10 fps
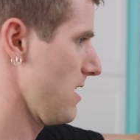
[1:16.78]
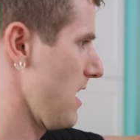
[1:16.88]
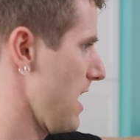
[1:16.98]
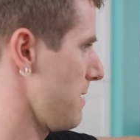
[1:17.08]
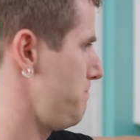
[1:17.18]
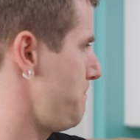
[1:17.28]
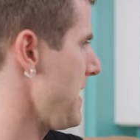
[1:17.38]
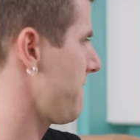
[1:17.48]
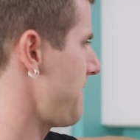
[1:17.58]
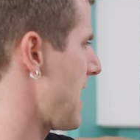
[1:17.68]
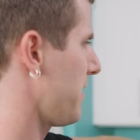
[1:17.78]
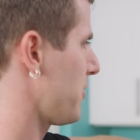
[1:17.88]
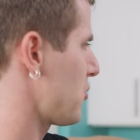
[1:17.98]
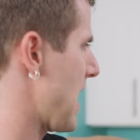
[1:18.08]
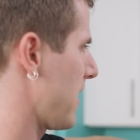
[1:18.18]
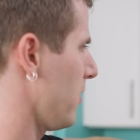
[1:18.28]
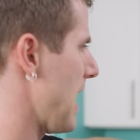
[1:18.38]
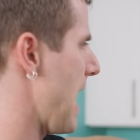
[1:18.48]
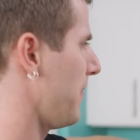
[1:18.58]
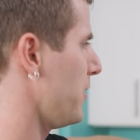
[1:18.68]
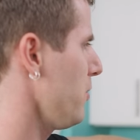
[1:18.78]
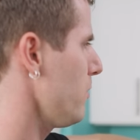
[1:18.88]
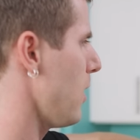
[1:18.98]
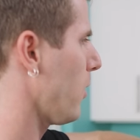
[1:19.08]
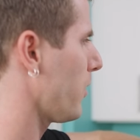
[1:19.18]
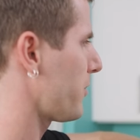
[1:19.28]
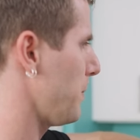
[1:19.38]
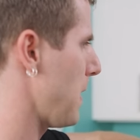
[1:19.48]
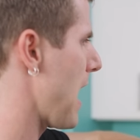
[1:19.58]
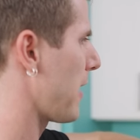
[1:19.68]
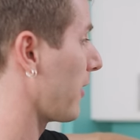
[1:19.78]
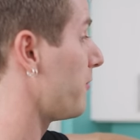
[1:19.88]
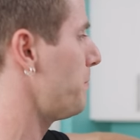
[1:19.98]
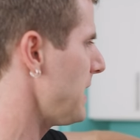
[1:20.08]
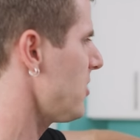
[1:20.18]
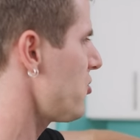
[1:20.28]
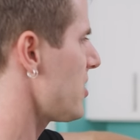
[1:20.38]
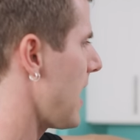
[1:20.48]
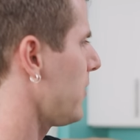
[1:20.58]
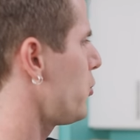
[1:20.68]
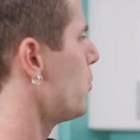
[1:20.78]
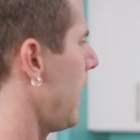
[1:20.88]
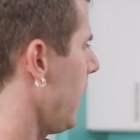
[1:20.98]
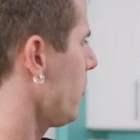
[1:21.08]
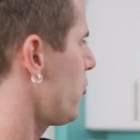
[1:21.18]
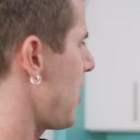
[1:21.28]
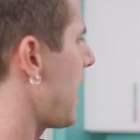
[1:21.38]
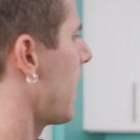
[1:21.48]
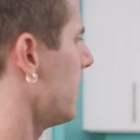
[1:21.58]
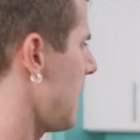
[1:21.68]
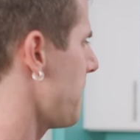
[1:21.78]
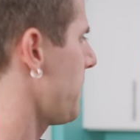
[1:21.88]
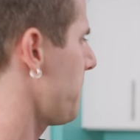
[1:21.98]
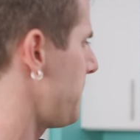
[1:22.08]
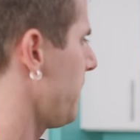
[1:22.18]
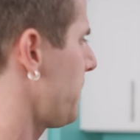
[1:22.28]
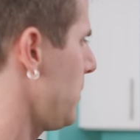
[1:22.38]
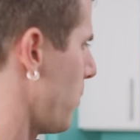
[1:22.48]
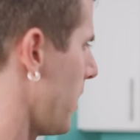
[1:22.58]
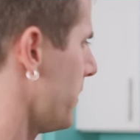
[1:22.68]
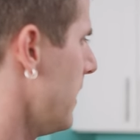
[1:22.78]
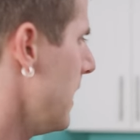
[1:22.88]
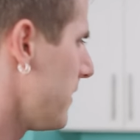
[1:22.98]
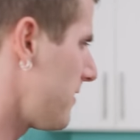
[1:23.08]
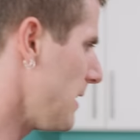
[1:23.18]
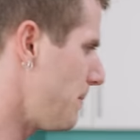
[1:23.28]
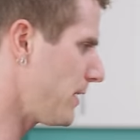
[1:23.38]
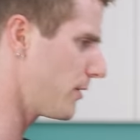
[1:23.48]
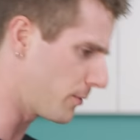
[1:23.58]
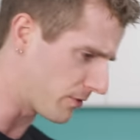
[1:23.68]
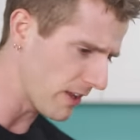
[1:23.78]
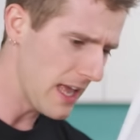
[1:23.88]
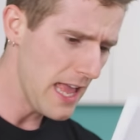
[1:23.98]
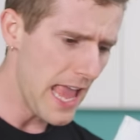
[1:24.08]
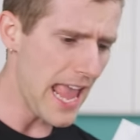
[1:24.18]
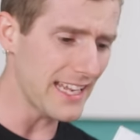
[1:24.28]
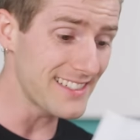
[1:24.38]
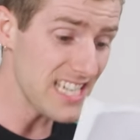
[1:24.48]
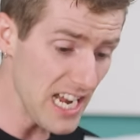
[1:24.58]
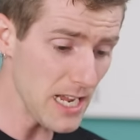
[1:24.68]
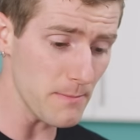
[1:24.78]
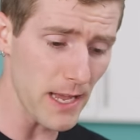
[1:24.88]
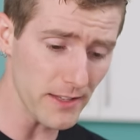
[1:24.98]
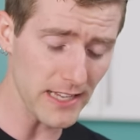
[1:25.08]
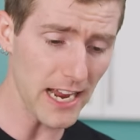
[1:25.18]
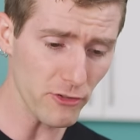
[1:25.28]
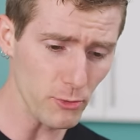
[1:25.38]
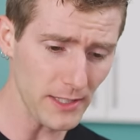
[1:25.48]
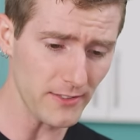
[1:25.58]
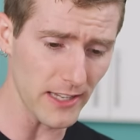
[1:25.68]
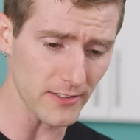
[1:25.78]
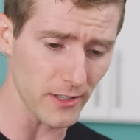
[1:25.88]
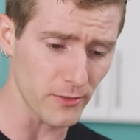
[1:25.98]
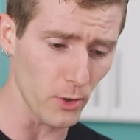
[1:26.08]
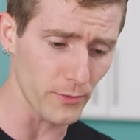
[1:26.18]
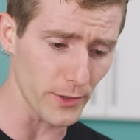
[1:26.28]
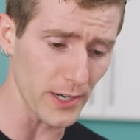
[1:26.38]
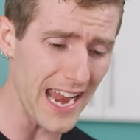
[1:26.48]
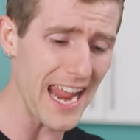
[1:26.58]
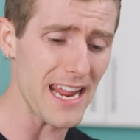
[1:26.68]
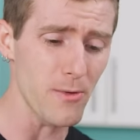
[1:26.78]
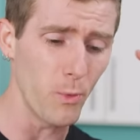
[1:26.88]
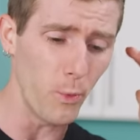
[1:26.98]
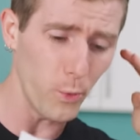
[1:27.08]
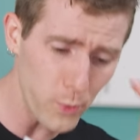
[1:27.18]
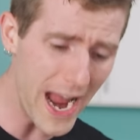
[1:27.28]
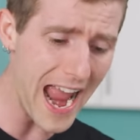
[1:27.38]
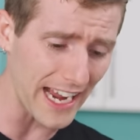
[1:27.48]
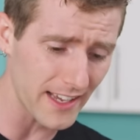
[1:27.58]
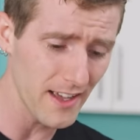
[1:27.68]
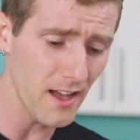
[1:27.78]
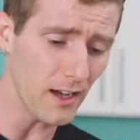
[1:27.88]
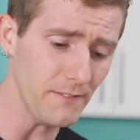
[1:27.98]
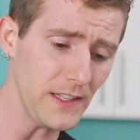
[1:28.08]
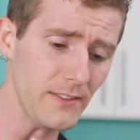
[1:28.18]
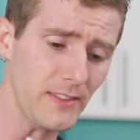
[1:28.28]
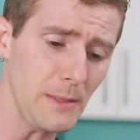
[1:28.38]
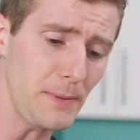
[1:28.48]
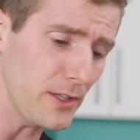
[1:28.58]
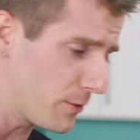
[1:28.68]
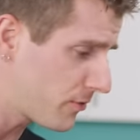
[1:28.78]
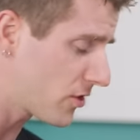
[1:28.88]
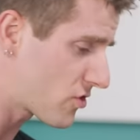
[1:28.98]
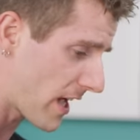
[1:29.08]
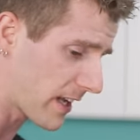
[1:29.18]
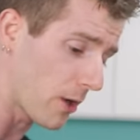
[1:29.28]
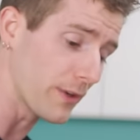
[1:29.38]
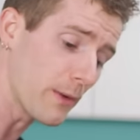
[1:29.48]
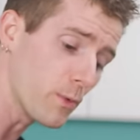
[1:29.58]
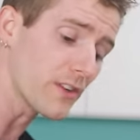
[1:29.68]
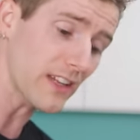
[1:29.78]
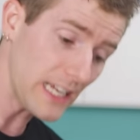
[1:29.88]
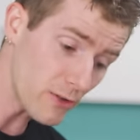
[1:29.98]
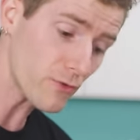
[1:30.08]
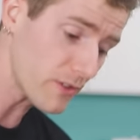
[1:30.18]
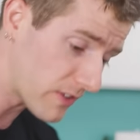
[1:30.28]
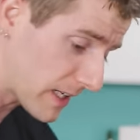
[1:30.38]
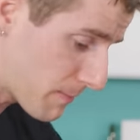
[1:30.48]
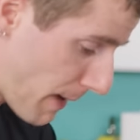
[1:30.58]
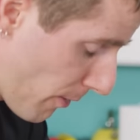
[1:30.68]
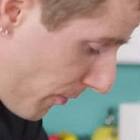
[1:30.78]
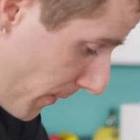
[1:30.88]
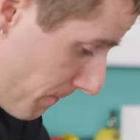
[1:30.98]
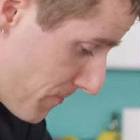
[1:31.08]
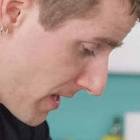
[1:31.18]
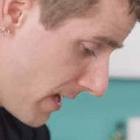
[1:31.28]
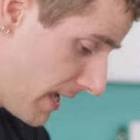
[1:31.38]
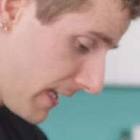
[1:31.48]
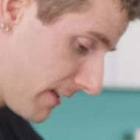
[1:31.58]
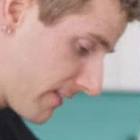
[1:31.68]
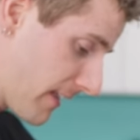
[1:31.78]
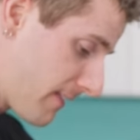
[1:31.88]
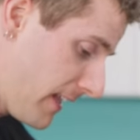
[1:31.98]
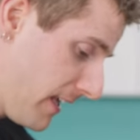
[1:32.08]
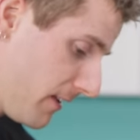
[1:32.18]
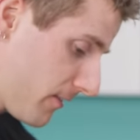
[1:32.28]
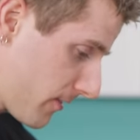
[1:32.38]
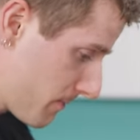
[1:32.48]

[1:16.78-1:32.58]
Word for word: a big fan of the channel and the new local supplier of B G A to L G A eleven fifty-one C P Us. And Tim has actually sent us over a whack of these C P Us to check out. And what's interesting about them is that these